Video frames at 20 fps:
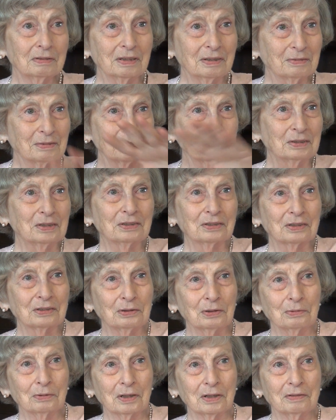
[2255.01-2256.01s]
they were just
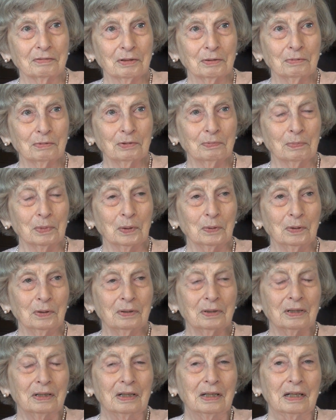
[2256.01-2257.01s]
so covered with
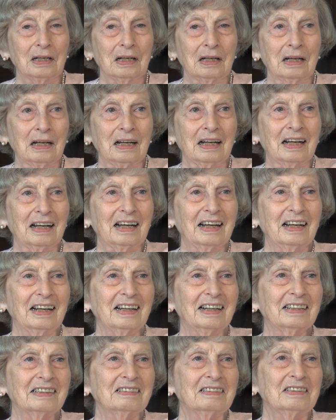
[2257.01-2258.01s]
mold.
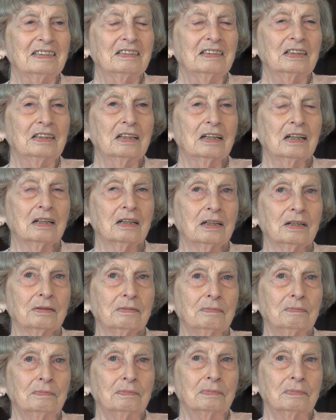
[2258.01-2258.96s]
And uh,